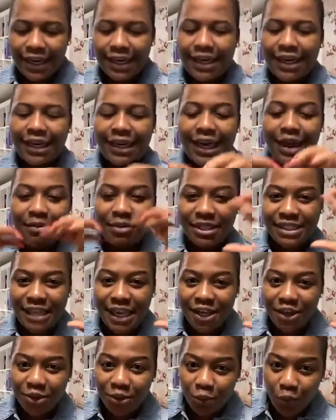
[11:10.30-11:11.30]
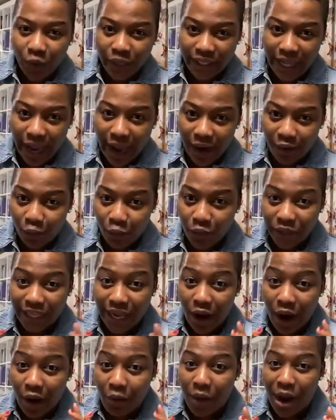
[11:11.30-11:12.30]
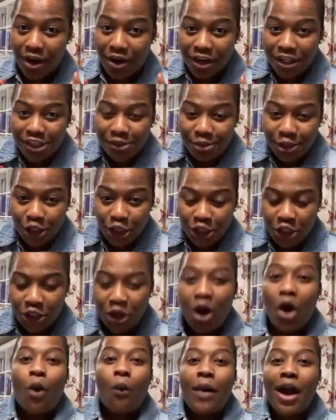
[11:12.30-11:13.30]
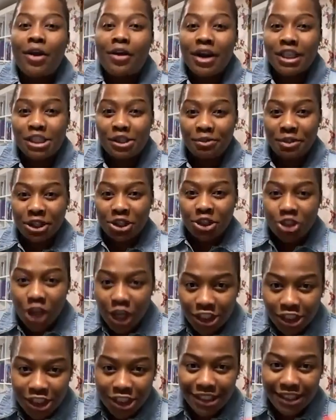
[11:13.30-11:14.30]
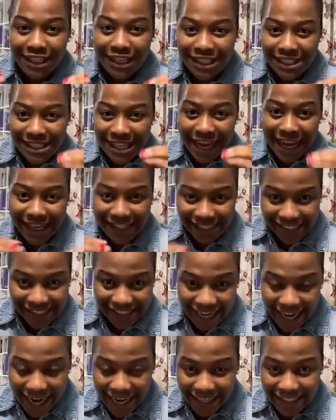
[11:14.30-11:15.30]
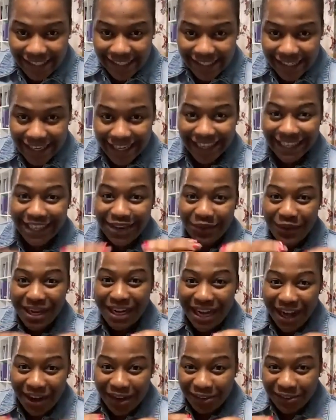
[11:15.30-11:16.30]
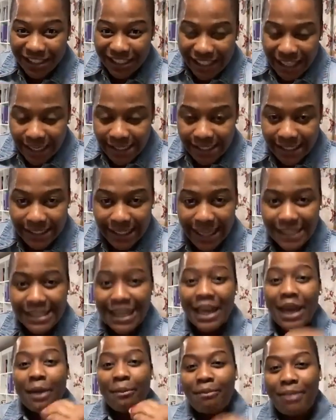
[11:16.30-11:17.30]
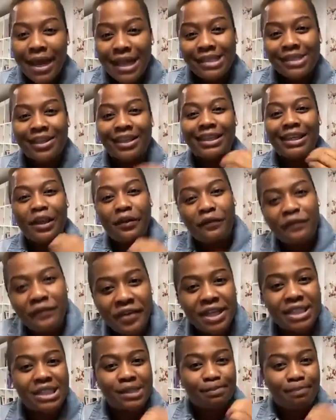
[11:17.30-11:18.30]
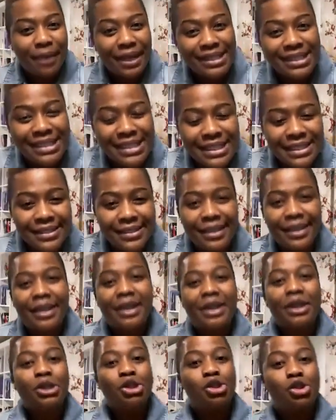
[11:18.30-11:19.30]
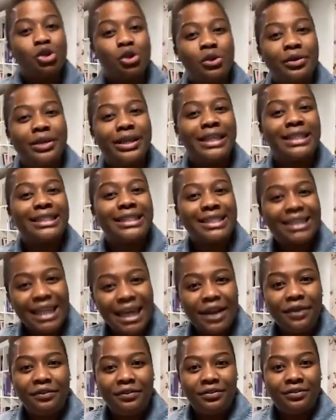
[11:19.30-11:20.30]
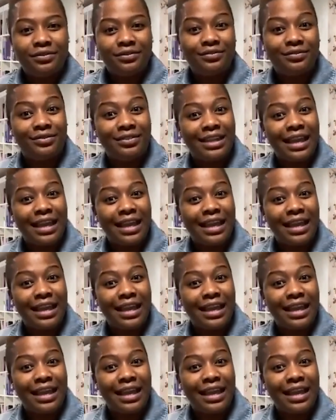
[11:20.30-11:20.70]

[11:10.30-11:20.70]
let, let me tell you what, I, what I, we are going to be judging. We are going to be judging this exercise, the winner of this exercise, based on the first person to retrieve